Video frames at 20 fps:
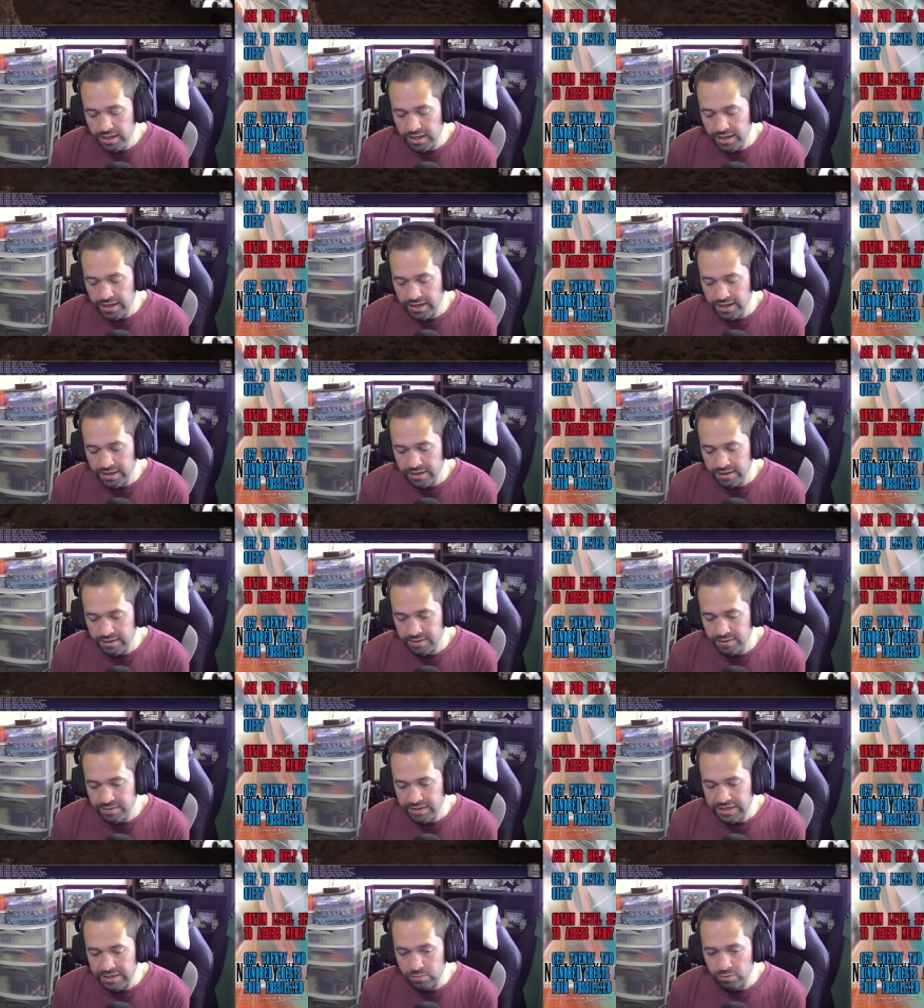and
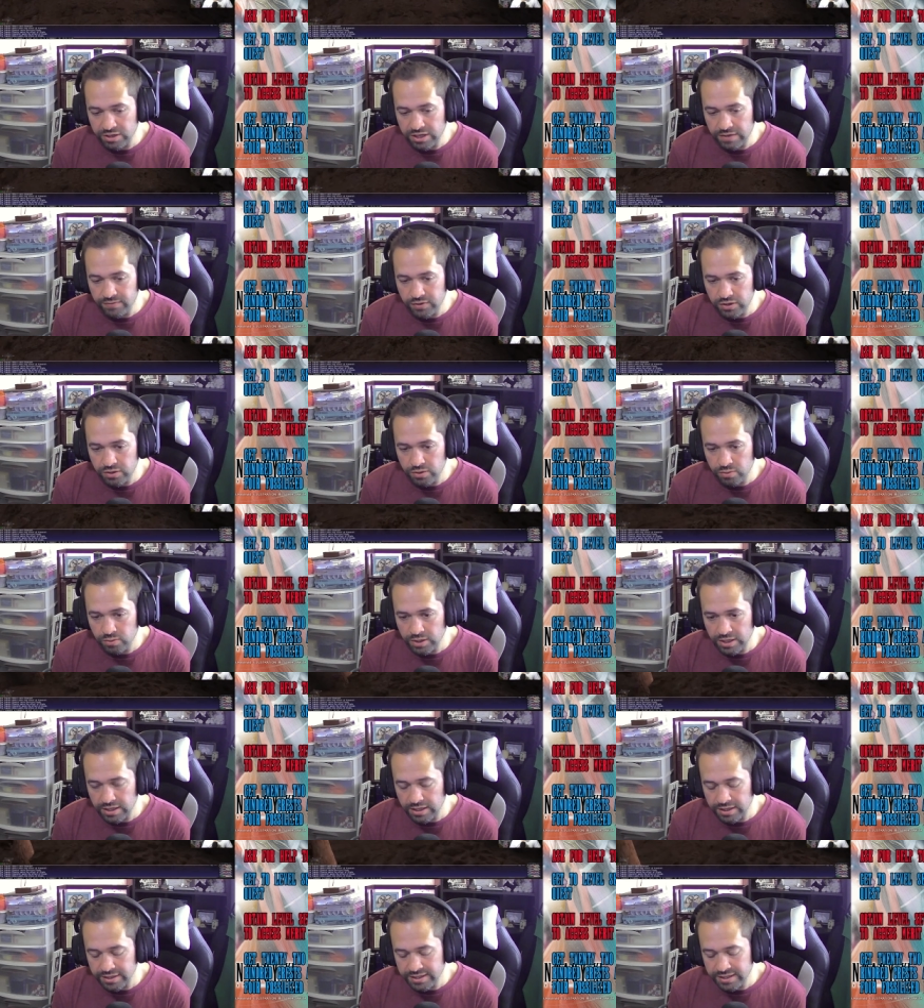he will give you
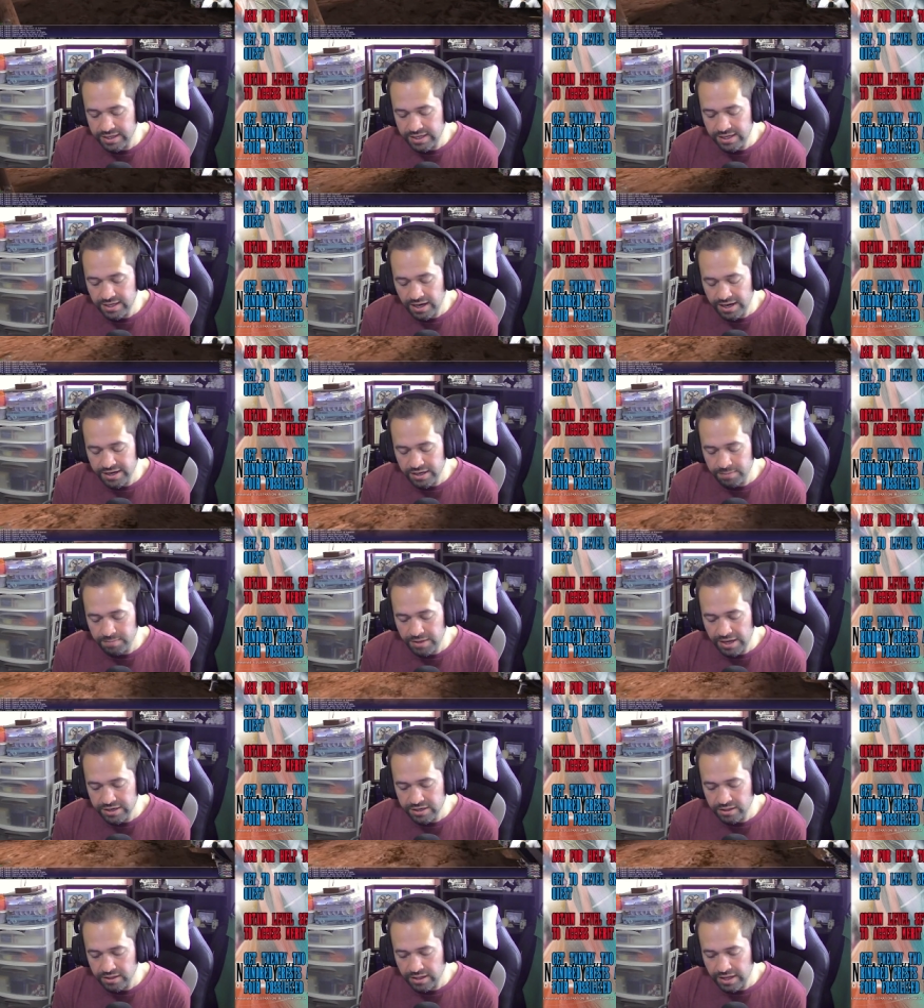a key item
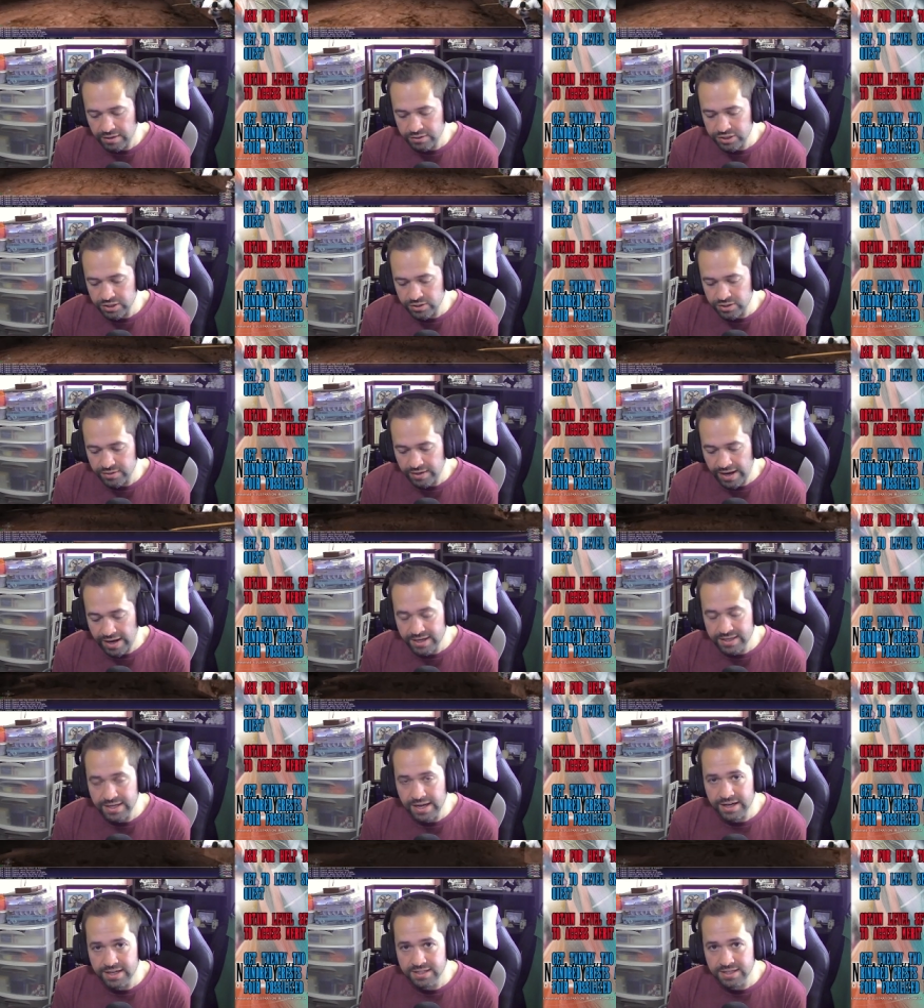that allows you to
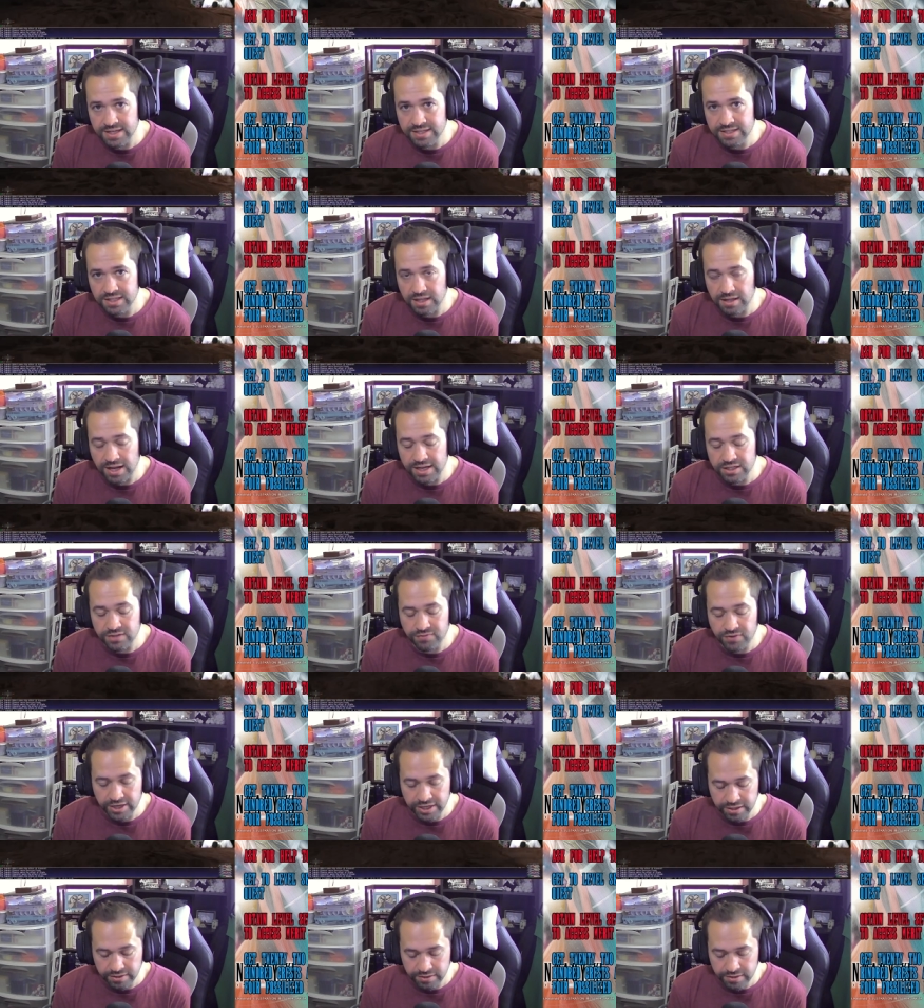access the last
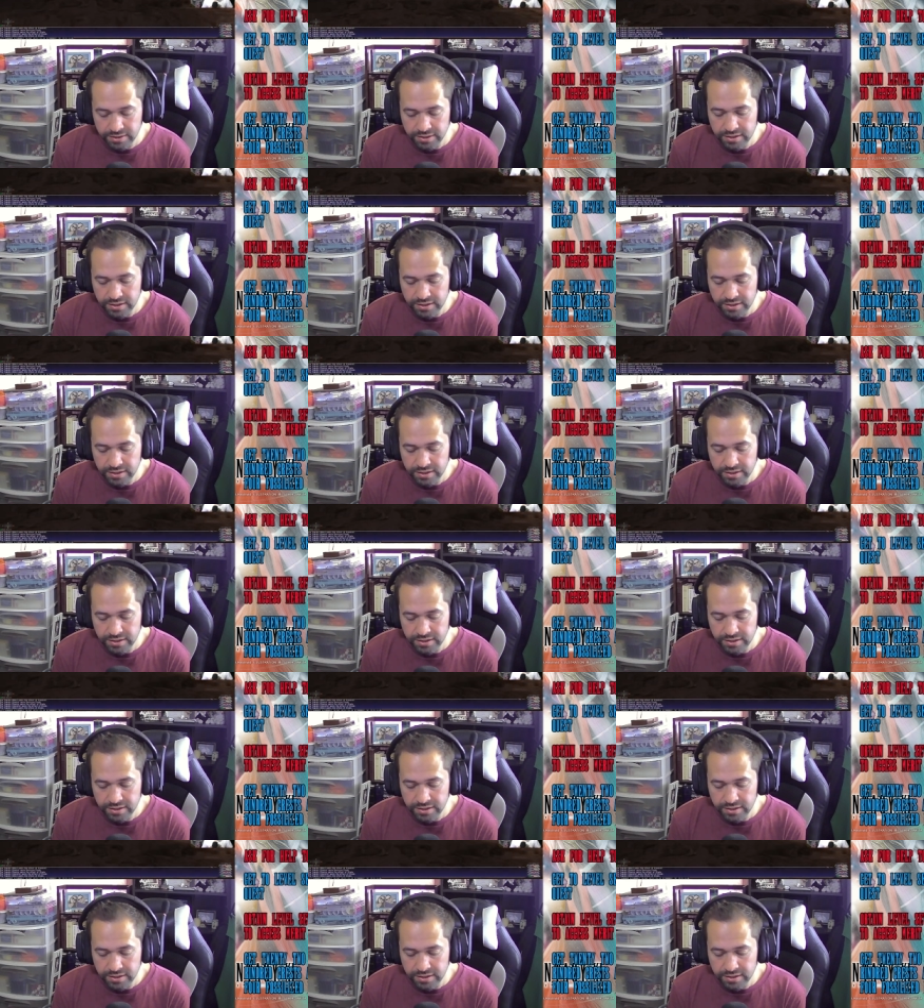fight.